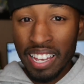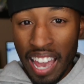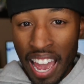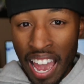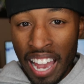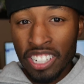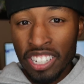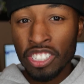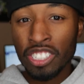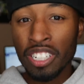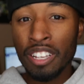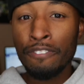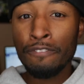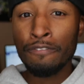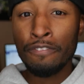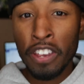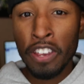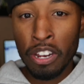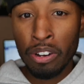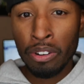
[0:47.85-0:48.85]
actually
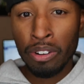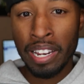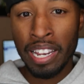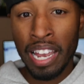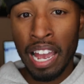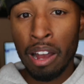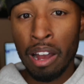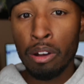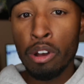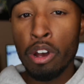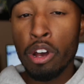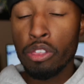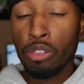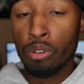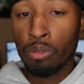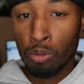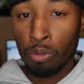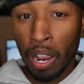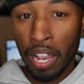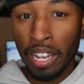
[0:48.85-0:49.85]
figuring out
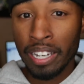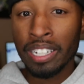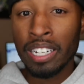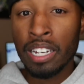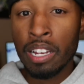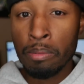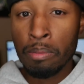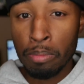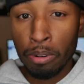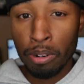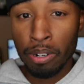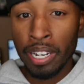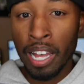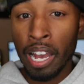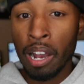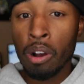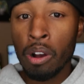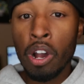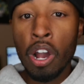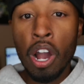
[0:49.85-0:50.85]
the right number.
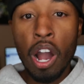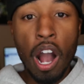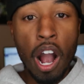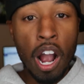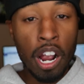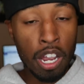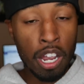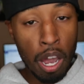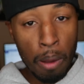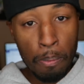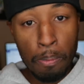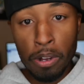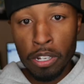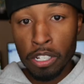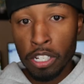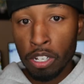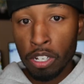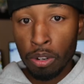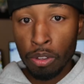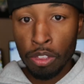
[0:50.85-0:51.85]
Now, a
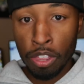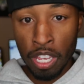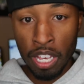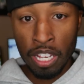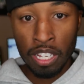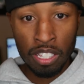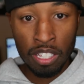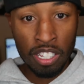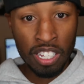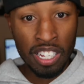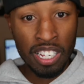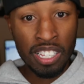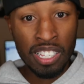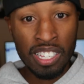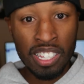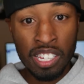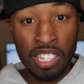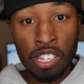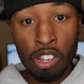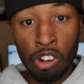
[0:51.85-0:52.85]
couple little things to
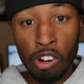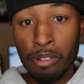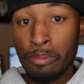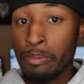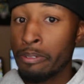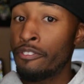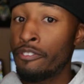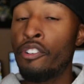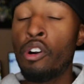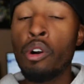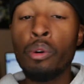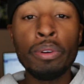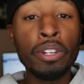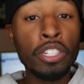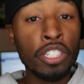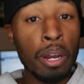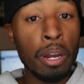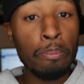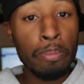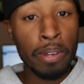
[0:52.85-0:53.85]
consider before we
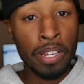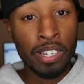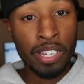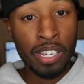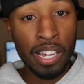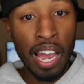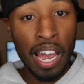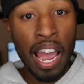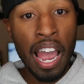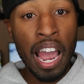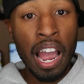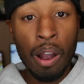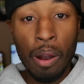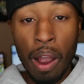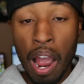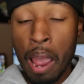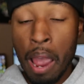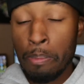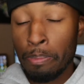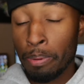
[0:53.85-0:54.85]
jump into
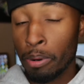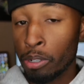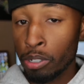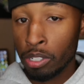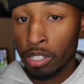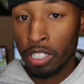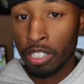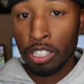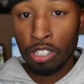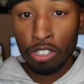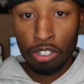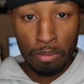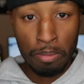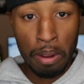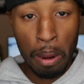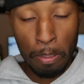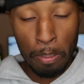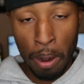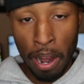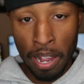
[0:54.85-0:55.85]
how I personally do
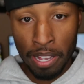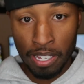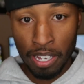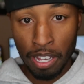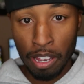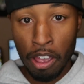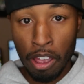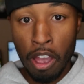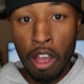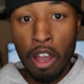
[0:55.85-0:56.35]
my pricing.